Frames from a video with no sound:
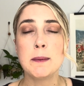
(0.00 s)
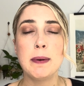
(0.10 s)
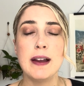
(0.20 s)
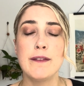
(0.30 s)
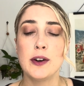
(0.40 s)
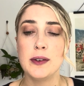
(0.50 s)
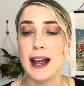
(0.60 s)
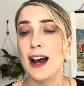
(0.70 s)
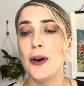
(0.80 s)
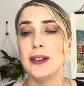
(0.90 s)
but for
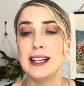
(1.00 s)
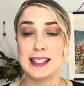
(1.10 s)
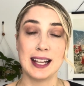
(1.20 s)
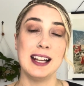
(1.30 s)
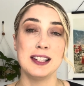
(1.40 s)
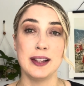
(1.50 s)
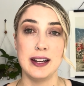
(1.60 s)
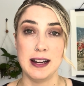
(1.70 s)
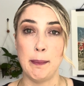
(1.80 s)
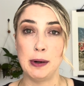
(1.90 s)
now, let's get into the
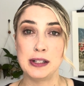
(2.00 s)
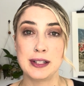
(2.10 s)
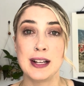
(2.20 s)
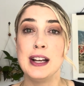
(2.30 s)
numbers.